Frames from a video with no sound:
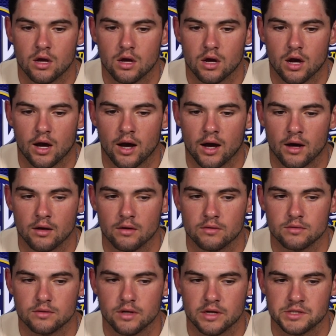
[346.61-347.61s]

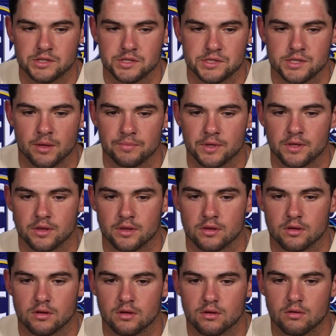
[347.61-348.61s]
it's just something
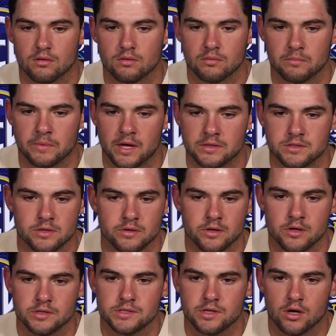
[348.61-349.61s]
that 2
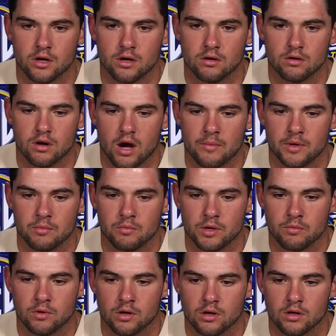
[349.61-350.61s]
years ago, I mean, we
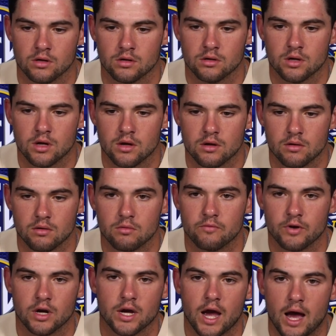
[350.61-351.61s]
were
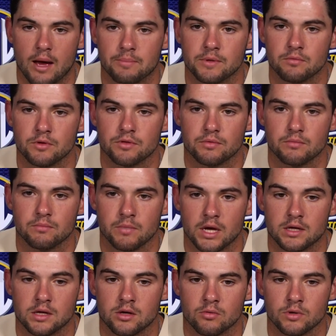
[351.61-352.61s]
very happy with
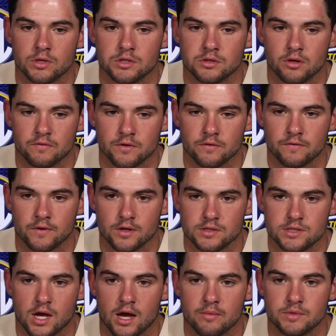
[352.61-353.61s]
making a regional for the
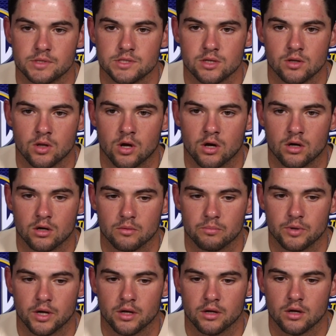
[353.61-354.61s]
first time in so long,
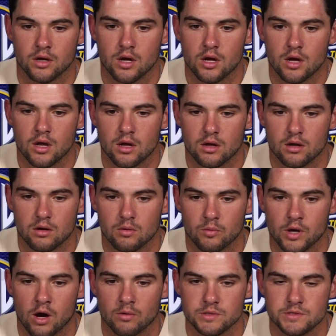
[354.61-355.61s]
but
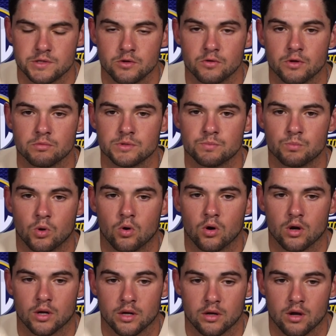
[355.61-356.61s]
we always knew there was
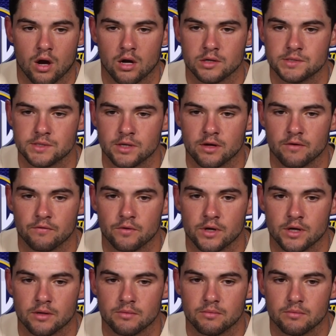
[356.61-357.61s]
more. And honestly, if we
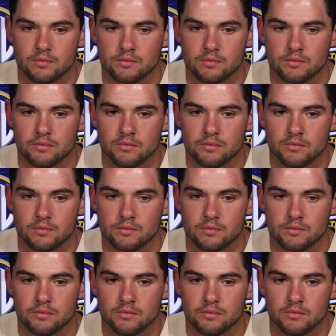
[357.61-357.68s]
had,